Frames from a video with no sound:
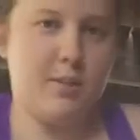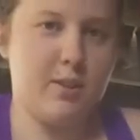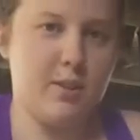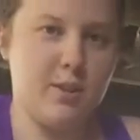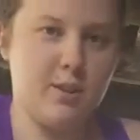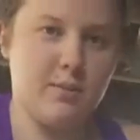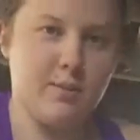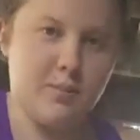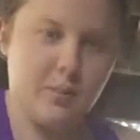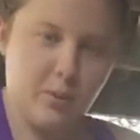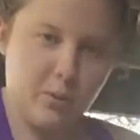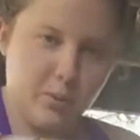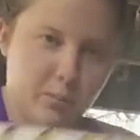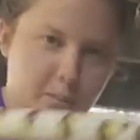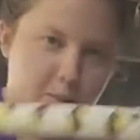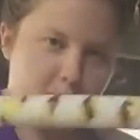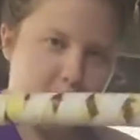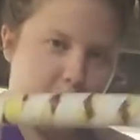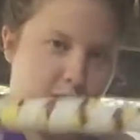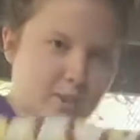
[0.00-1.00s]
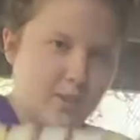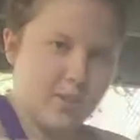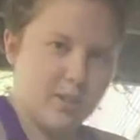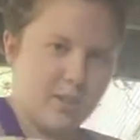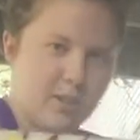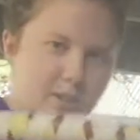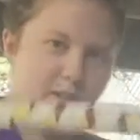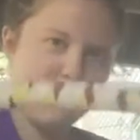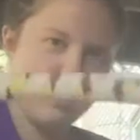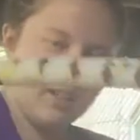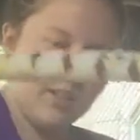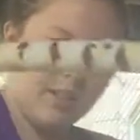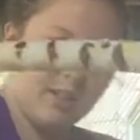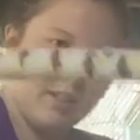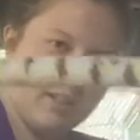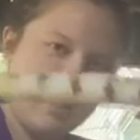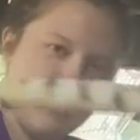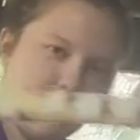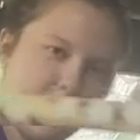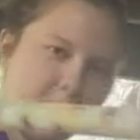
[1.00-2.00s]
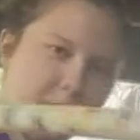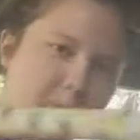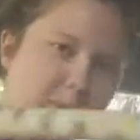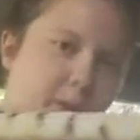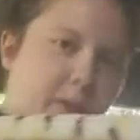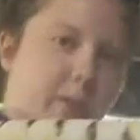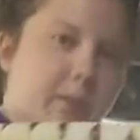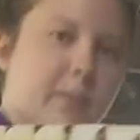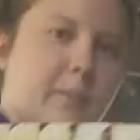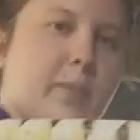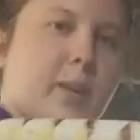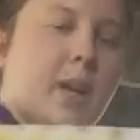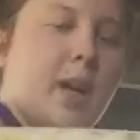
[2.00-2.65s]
but this hoop is hard to keep going.